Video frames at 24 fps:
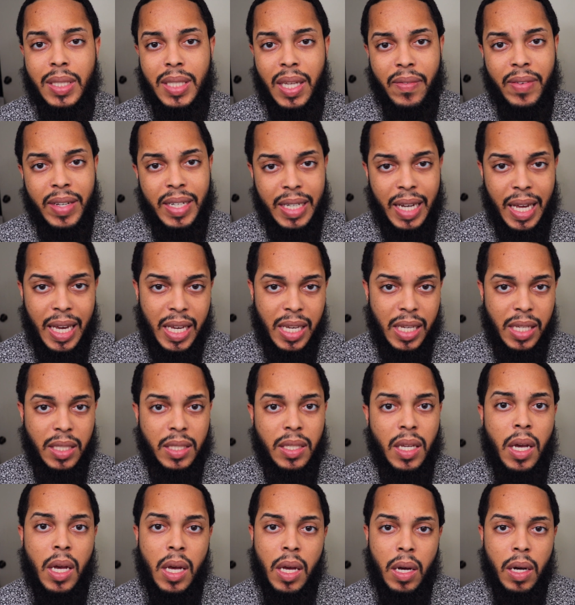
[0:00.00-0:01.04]
7
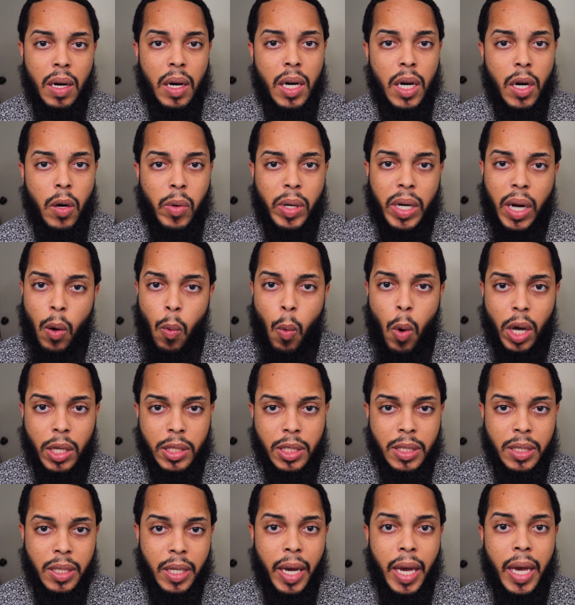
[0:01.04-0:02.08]
days without
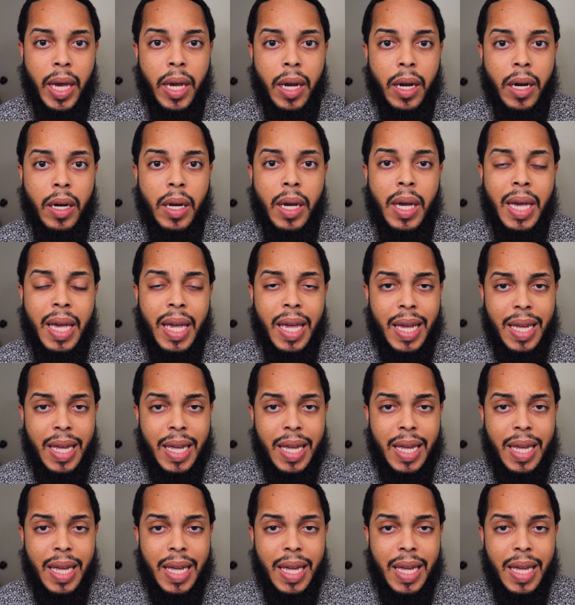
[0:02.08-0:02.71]
washing your hair,